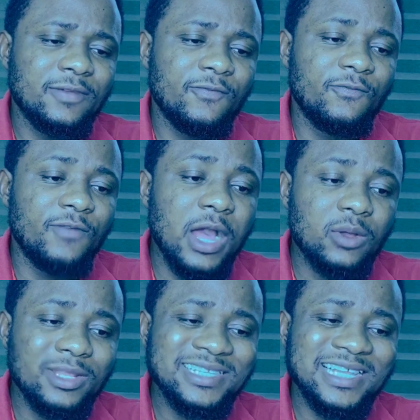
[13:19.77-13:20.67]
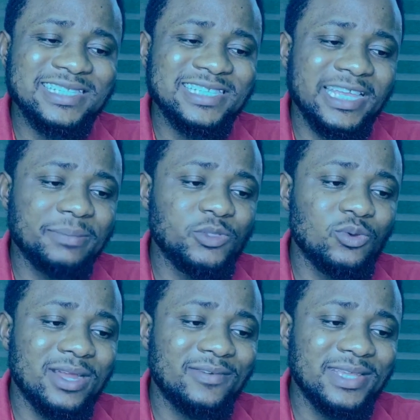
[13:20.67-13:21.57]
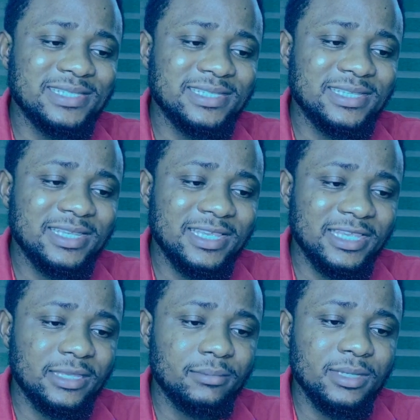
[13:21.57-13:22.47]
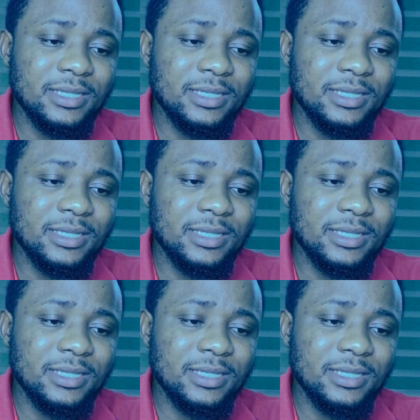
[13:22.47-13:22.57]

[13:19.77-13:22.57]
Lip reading: violent attempt to arrest him